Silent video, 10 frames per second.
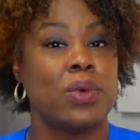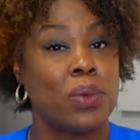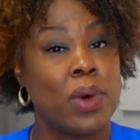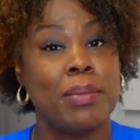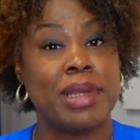
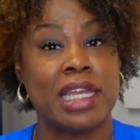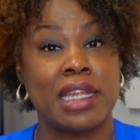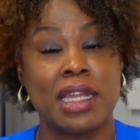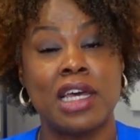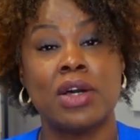with 1
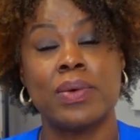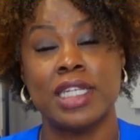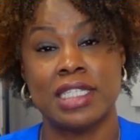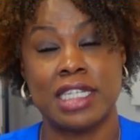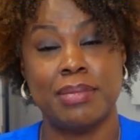being low
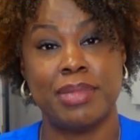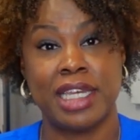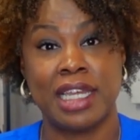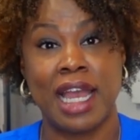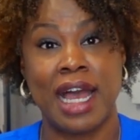and 10
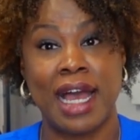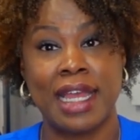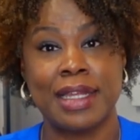being high.